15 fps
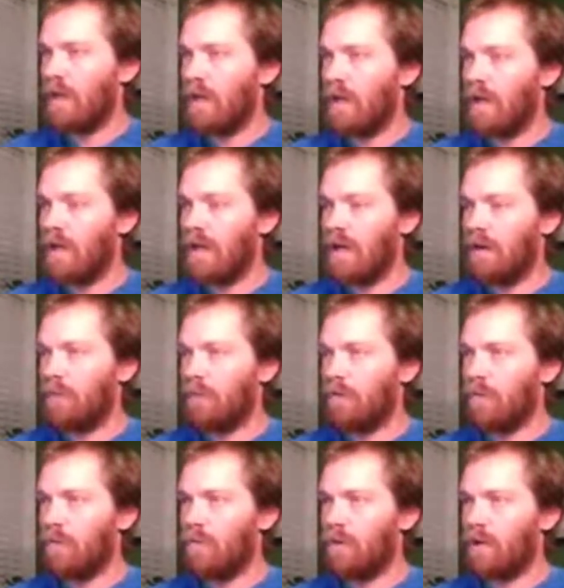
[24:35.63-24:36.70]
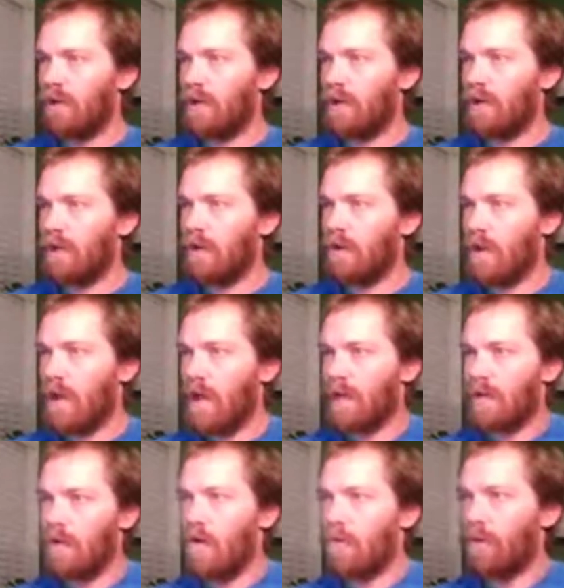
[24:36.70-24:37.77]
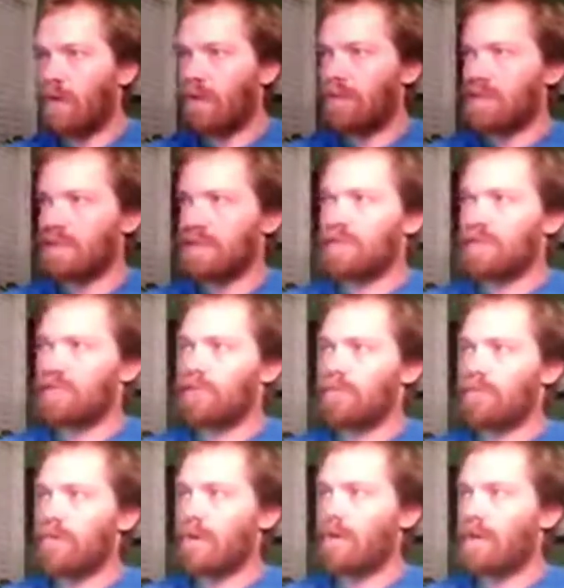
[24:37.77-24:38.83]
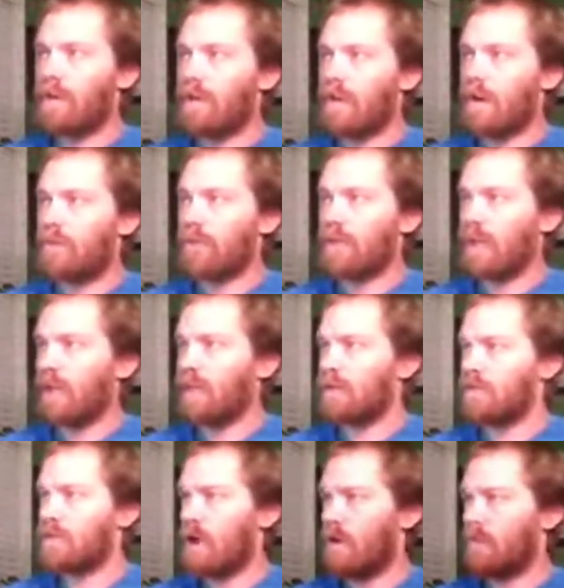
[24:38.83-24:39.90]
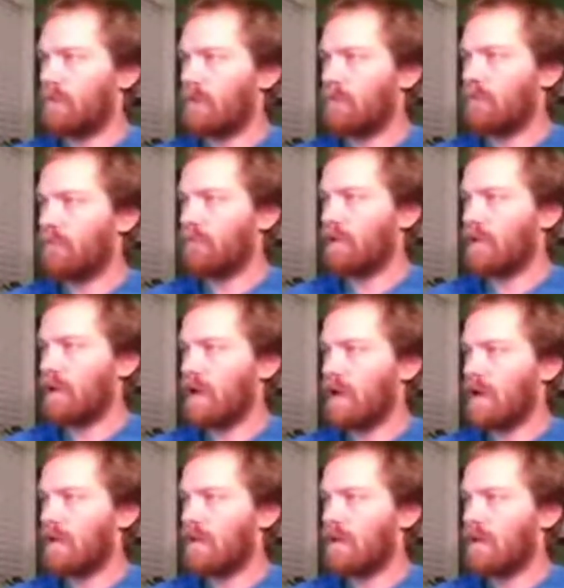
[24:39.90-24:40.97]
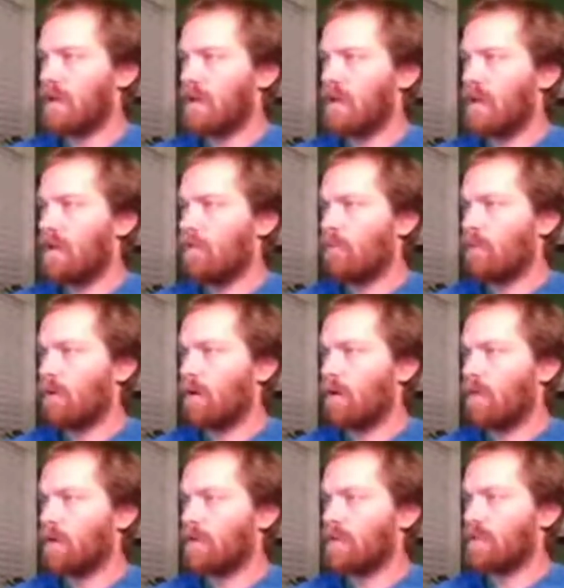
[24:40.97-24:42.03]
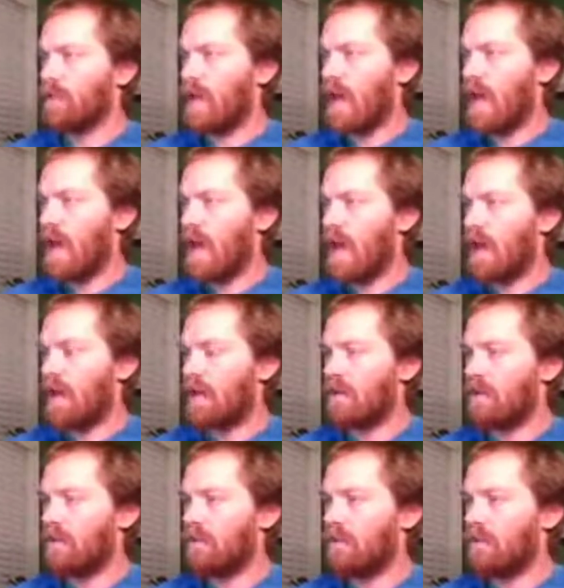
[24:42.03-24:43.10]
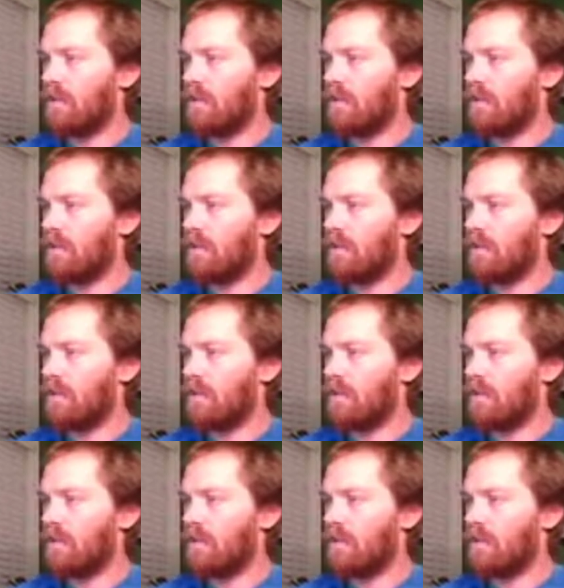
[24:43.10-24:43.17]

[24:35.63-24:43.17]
we're going to go ahead and open up this very complicated top level VI, and we're going to add